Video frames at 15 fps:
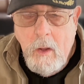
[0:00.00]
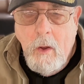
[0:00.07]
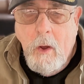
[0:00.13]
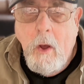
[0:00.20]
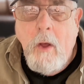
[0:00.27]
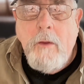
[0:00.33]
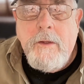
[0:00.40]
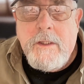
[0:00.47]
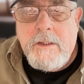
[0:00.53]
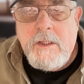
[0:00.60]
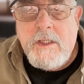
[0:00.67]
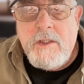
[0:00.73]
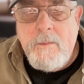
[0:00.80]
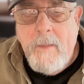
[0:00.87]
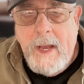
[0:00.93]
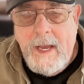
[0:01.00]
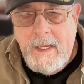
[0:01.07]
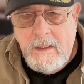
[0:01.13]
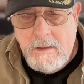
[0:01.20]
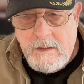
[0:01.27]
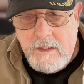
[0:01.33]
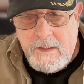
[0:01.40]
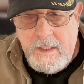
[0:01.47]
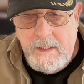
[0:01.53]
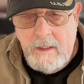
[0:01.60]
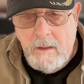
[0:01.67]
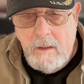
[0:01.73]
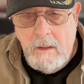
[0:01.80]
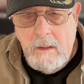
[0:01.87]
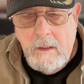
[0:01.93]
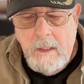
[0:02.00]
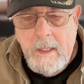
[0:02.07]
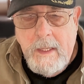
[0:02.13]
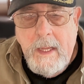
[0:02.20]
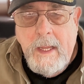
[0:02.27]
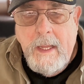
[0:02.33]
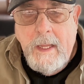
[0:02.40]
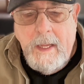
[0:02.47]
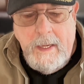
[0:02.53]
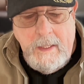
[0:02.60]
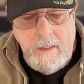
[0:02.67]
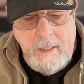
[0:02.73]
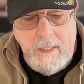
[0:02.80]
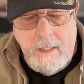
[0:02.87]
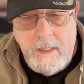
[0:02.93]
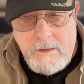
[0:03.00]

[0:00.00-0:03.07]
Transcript: All this is mild steel. And like I